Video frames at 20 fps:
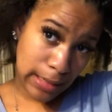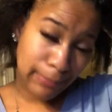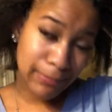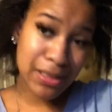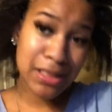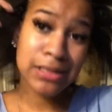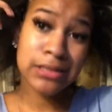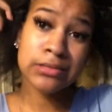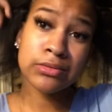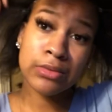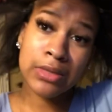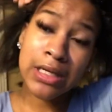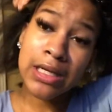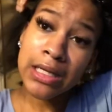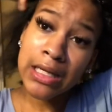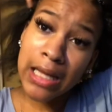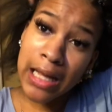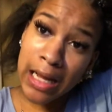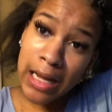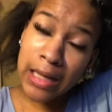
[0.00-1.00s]
But it's 1
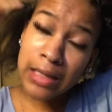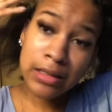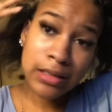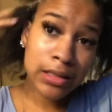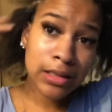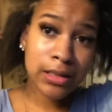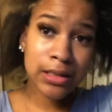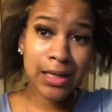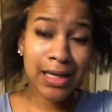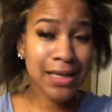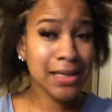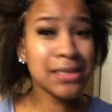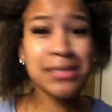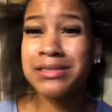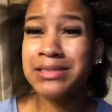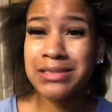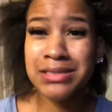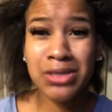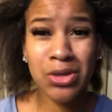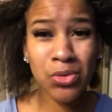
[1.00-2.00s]
o'clock and
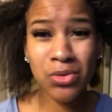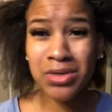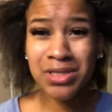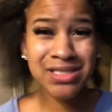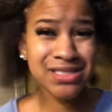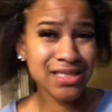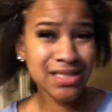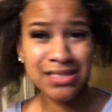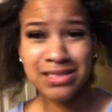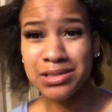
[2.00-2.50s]
it's quarantine,